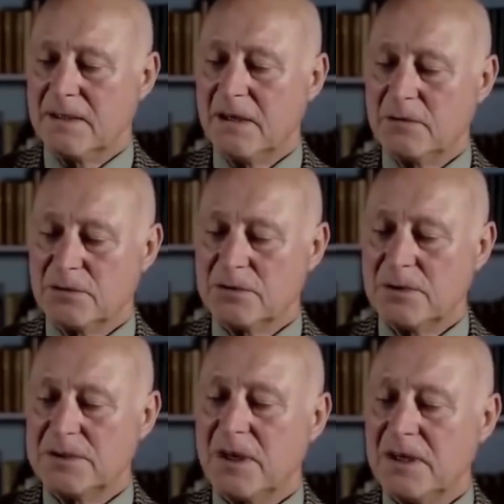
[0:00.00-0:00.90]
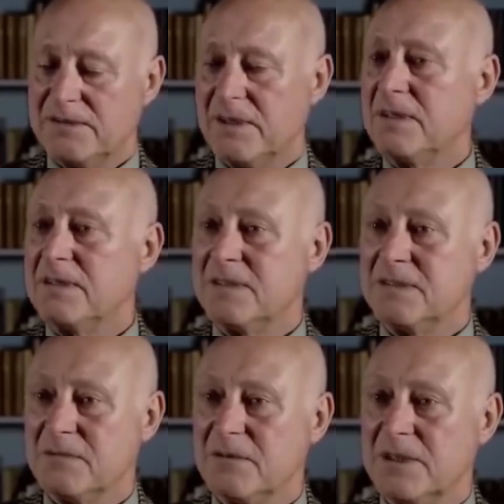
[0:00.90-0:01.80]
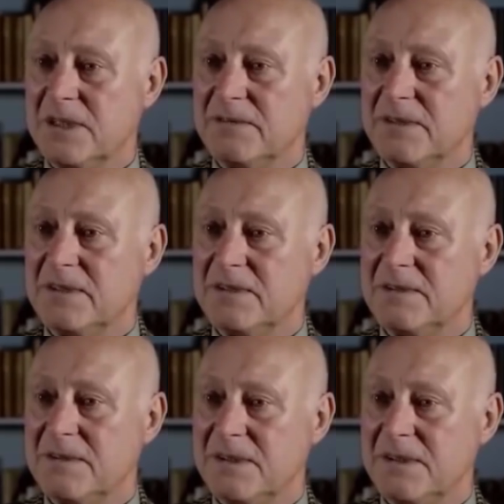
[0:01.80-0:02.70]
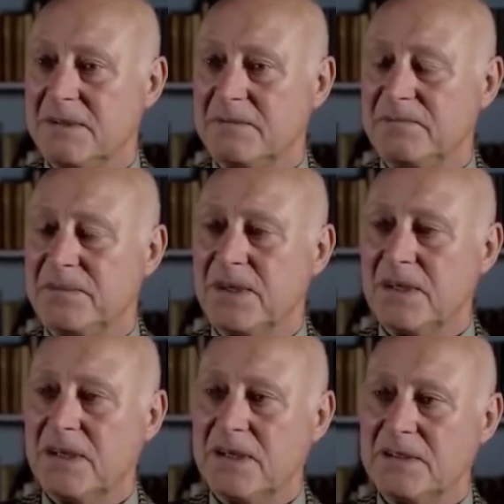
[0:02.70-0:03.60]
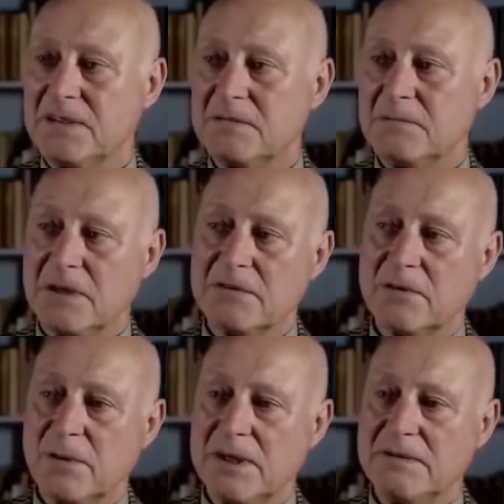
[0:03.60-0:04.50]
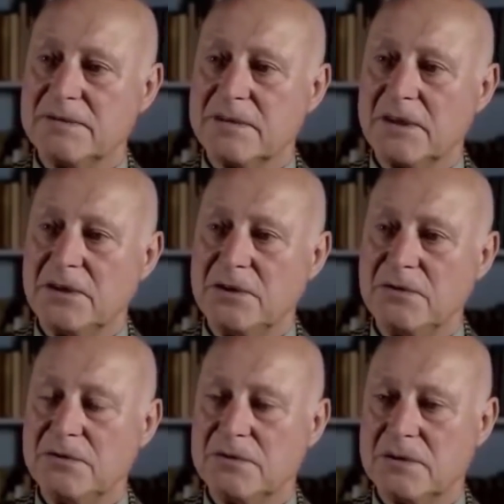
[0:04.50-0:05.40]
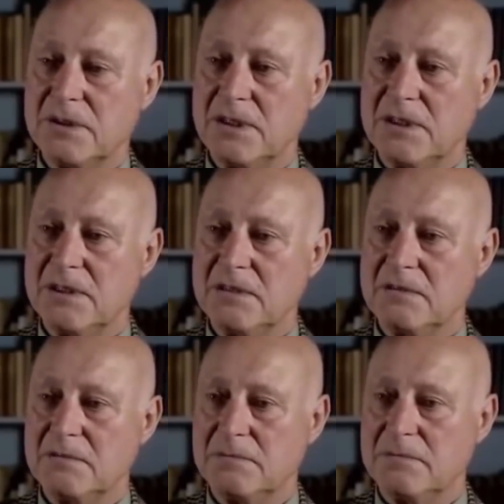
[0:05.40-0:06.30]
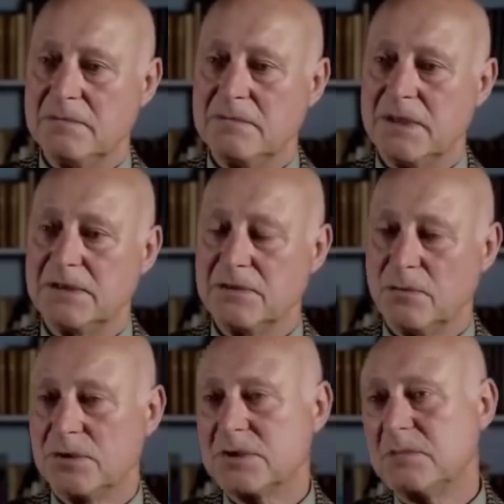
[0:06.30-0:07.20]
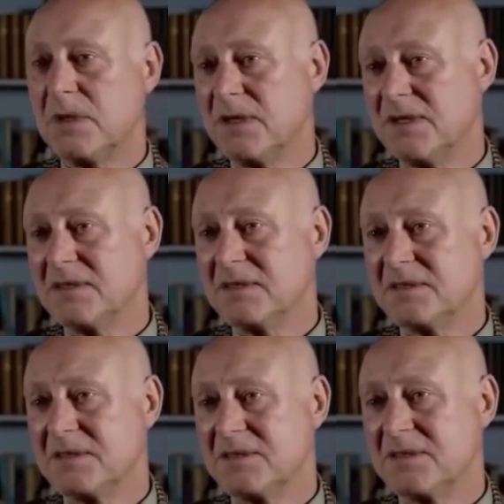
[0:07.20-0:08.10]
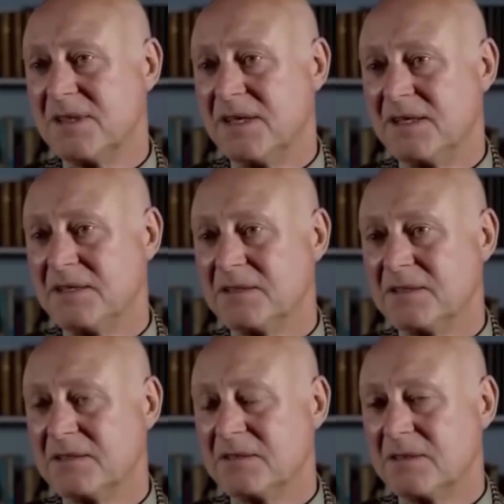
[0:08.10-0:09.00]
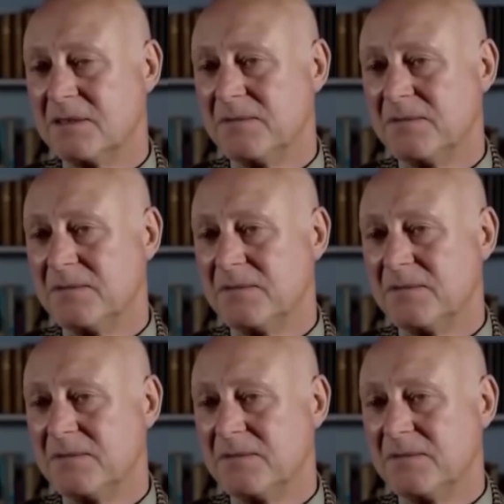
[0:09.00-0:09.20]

was also a diver in the Royal Navy. And microwaves are used in underwater mines as